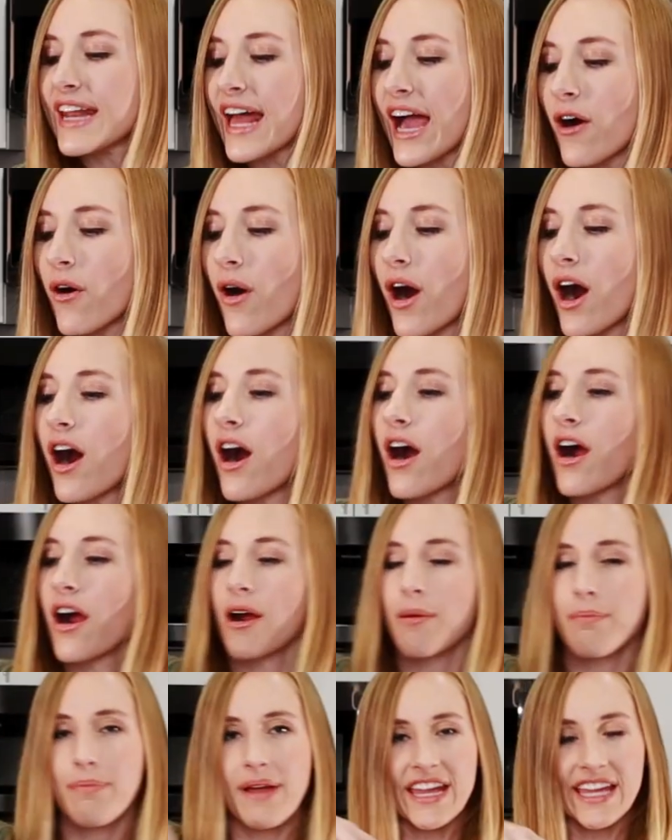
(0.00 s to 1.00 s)
Now
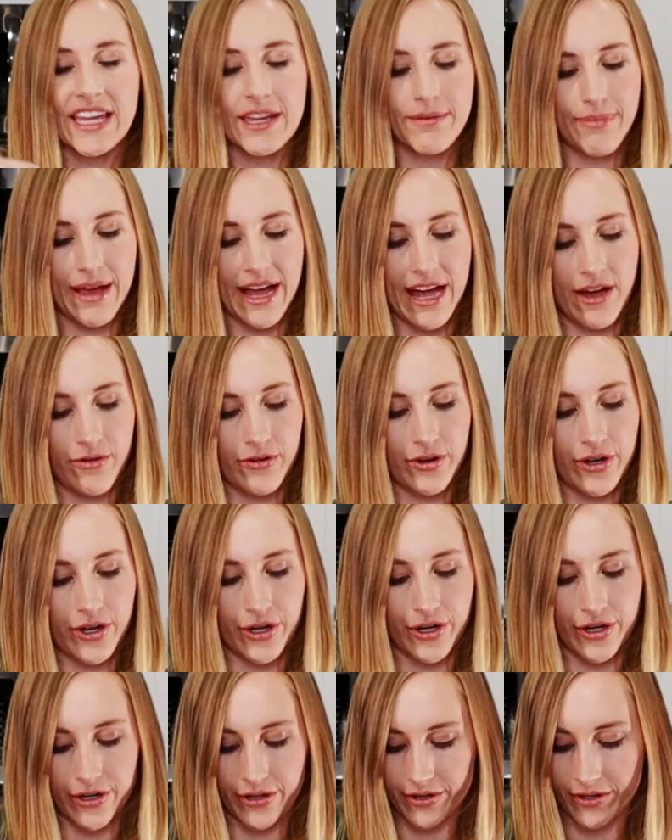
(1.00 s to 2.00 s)
our baking
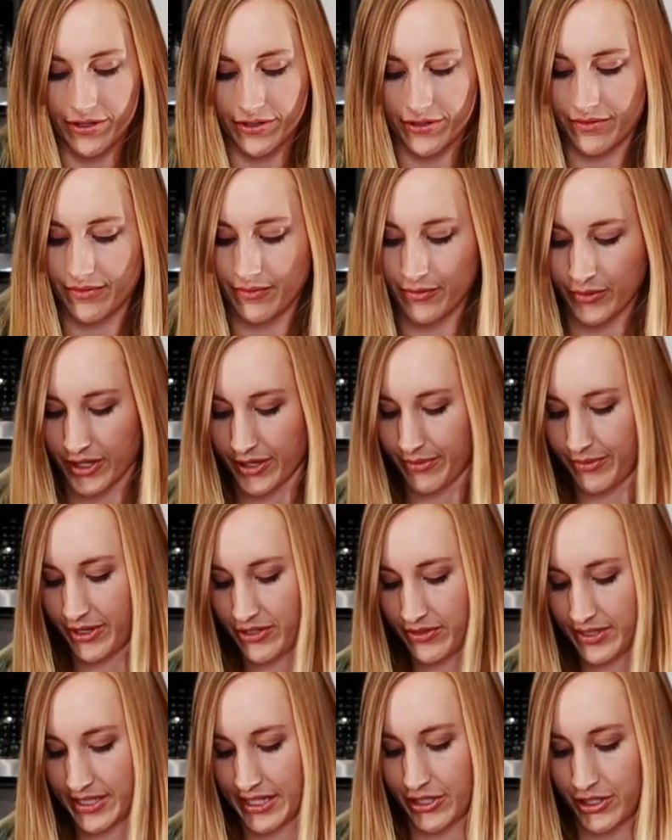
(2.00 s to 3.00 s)
powder, we're gonna be
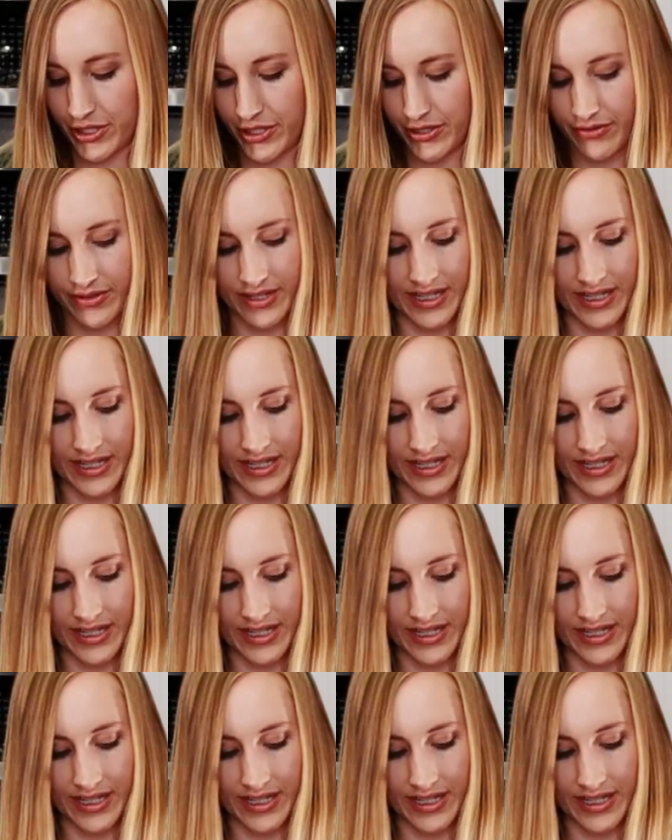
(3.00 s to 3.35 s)
using 2